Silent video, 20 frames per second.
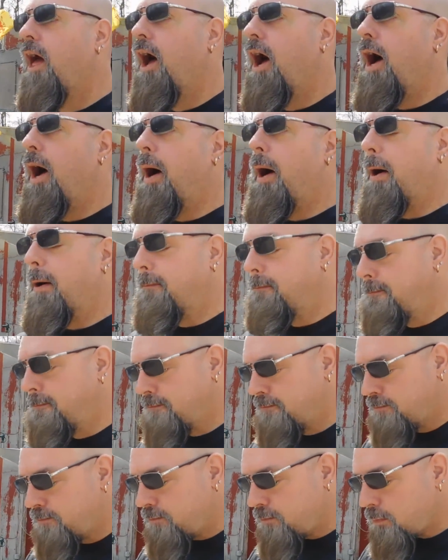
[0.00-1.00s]
Um,
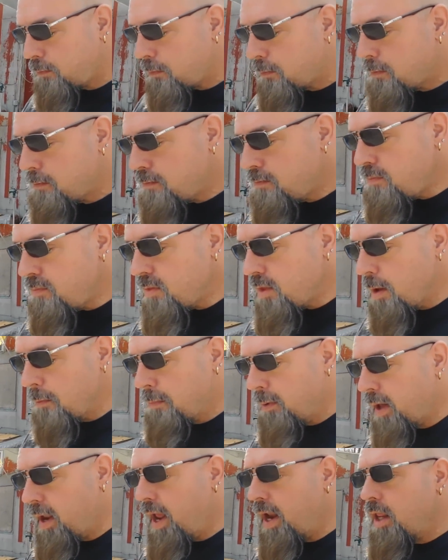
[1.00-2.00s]

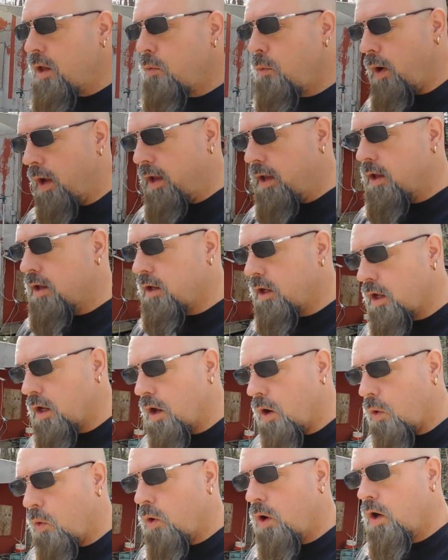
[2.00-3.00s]
but anyway, you
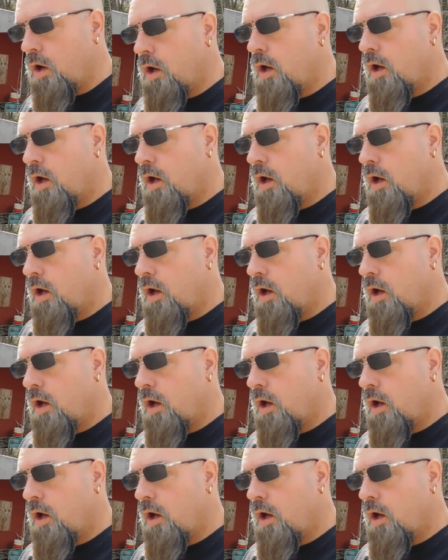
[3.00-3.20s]
know,